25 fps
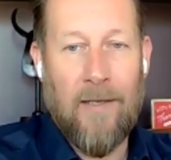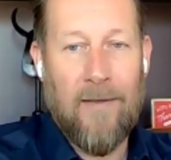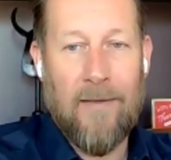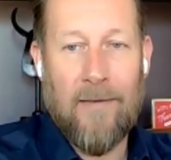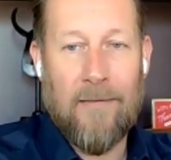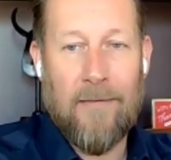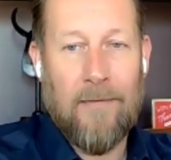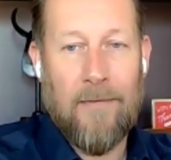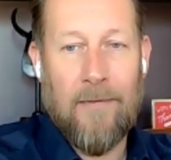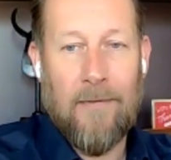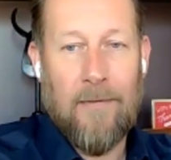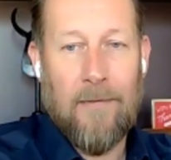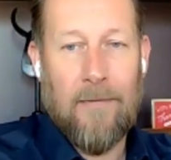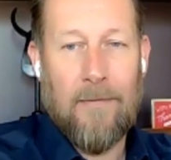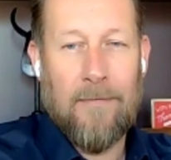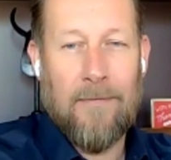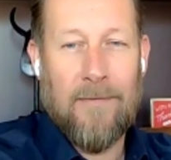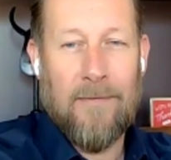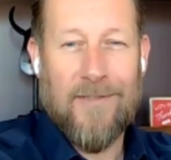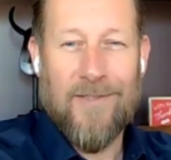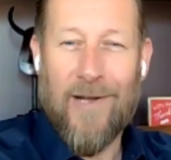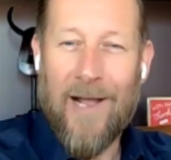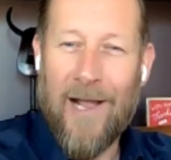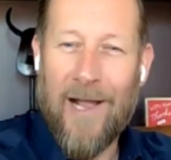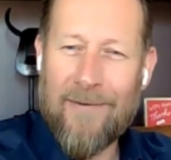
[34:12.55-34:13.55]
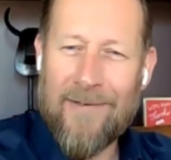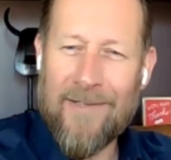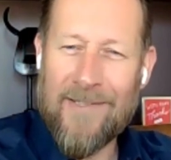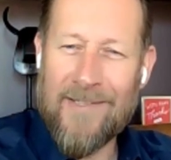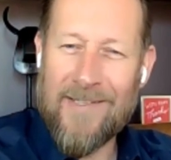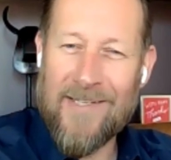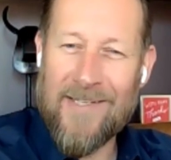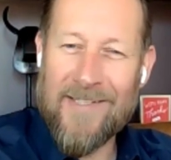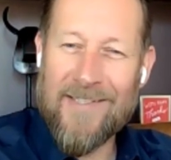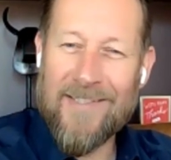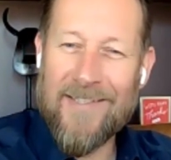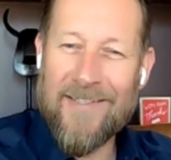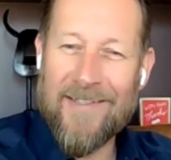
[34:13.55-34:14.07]
So how does
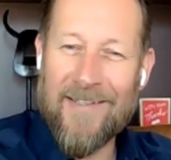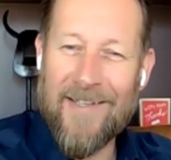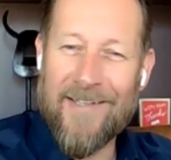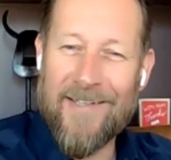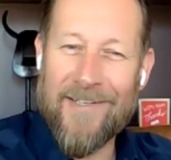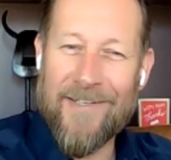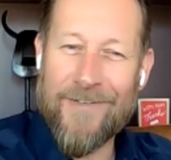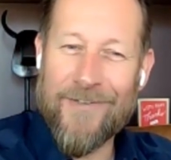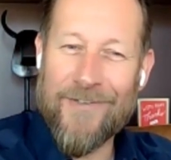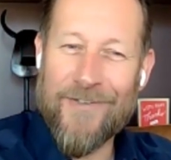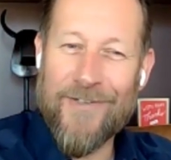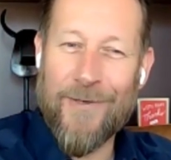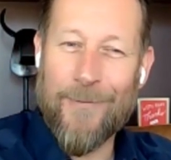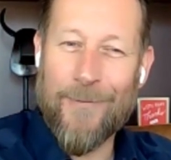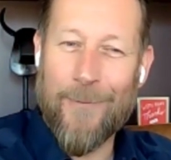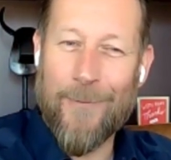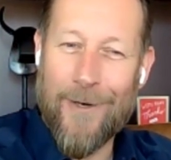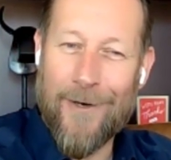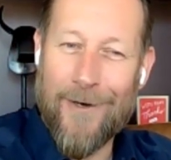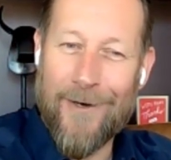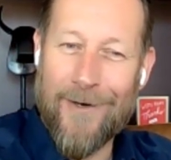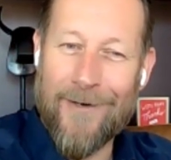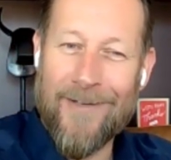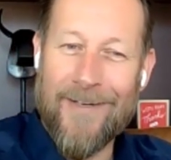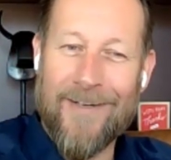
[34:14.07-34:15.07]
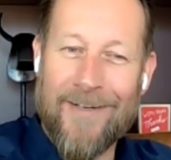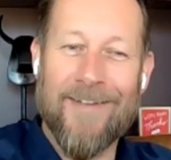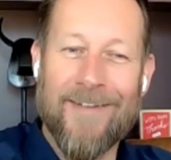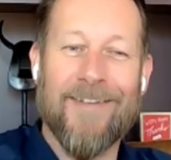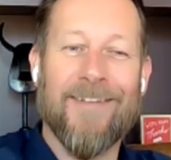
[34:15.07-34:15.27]
the steel industry work?